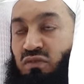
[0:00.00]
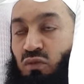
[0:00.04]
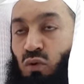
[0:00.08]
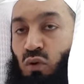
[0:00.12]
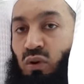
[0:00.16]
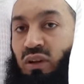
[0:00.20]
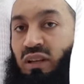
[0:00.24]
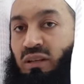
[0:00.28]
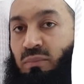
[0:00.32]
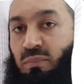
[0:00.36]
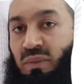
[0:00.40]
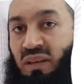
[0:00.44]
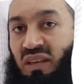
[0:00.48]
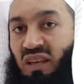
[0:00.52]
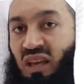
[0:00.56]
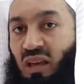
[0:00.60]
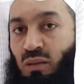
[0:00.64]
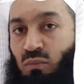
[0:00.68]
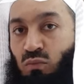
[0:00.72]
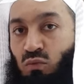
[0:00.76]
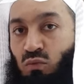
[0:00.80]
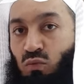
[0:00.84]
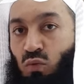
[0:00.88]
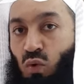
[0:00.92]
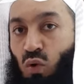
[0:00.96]
before it
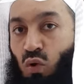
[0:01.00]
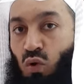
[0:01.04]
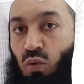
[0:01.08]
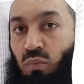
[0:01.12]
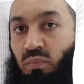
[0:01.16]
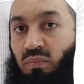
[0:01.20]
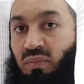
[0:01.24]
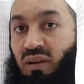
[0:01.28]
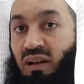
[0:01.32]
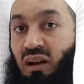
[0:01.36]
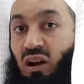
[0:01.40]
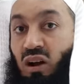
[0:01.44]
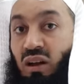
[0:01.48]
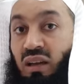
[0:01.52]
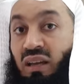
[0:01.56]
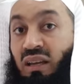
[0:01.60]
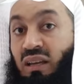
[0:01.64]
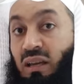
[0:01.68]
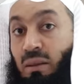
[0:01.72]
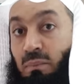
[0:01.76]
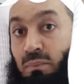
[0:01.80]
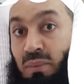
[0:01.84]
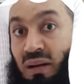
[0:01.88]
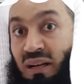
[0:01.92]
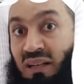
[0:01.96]
became warm
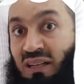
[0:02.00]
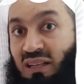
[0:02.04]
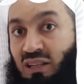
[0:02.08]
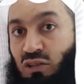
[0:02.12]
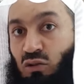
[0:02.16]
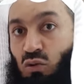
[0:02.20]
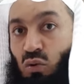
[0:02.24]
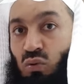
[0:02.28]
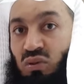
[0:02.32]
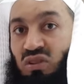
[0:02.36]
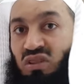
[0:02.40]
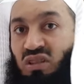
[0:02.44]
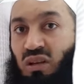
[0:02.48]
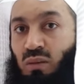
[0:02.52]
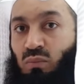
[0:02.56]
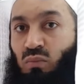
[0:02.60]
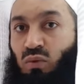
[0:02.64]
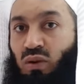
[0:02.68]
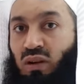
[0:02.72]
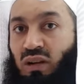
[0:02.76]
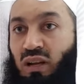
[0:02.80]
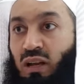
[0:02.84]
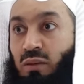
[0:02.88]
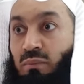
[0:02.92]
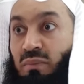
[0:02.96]
in a bucket or
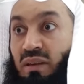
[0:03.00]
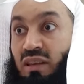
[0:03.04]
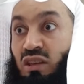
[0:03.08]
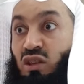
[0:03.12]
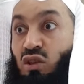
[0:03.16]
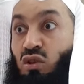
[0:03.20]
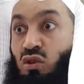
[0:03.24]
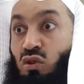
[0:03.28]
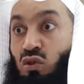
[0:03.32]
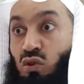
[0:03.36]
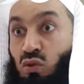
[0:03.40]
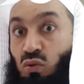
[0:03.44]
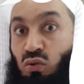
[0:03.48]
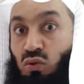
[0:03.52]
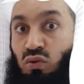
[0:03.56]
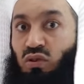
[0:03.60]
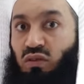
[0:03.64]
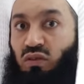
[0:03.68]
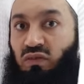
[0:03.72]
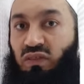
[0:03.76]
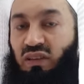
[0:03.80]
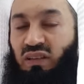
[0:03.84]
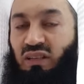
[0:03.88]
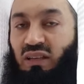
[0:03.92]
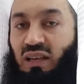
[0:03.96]
somewhere and make
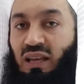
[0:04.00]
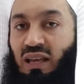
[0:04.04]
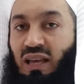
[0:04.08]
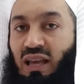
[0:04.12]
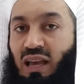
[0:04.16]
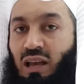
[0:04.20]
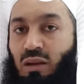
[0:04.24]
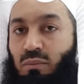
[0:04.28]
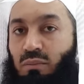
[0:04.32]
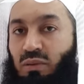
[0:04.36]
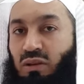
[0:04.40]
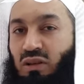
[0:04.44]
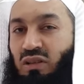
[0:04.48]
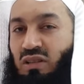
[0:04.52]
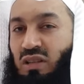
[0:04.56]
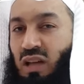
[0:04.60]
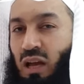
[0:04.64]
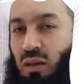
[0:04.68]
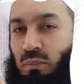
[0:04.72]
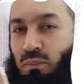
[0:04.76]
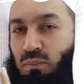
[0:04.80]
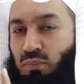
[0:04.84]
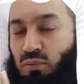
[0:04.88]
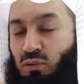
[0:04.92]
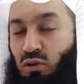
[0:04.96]
use of it. Because
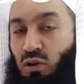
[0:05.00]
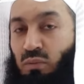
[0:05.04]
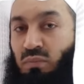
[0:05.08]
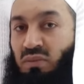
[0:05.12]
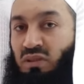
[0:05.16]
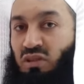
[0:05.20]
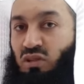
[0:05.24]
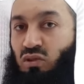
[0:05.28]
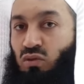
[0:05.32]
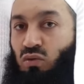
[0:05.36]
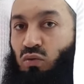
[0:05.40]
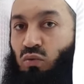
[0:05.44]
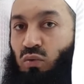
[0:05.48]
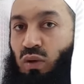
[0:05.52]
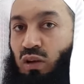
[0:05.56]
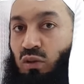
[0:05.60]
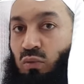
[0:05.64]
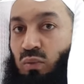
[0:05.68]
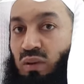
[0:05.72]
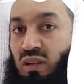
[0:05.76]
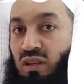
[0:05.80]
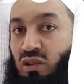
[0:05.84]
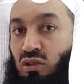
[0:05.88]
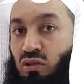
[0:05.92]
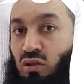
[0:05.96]
I promise you,
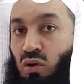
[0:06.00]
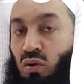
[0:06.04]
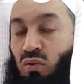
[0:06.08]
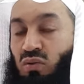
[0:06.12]
when we